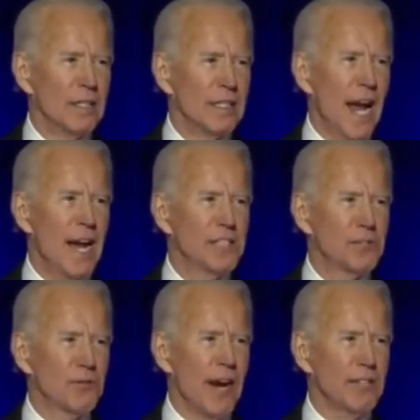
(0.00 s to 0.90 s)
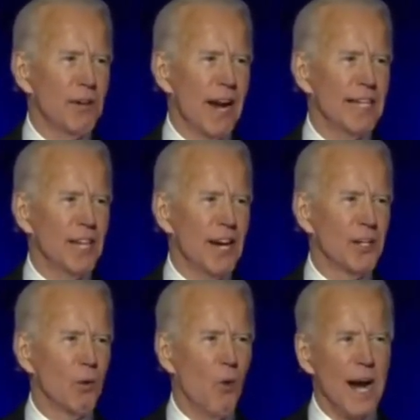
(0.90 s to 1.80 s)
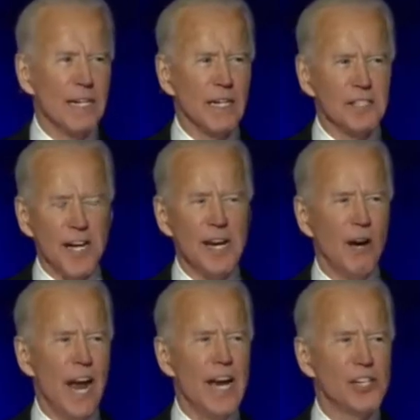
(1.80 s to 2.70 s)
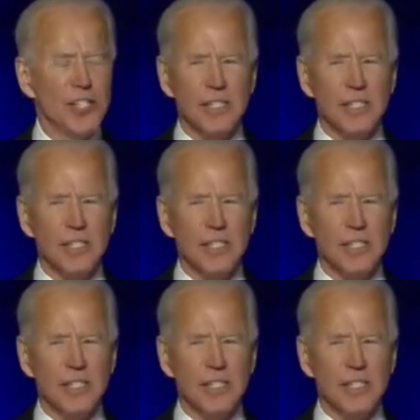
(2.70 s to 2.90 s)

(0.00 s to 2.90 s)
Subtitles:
gay, straight, transgender, white, Latino, Asian.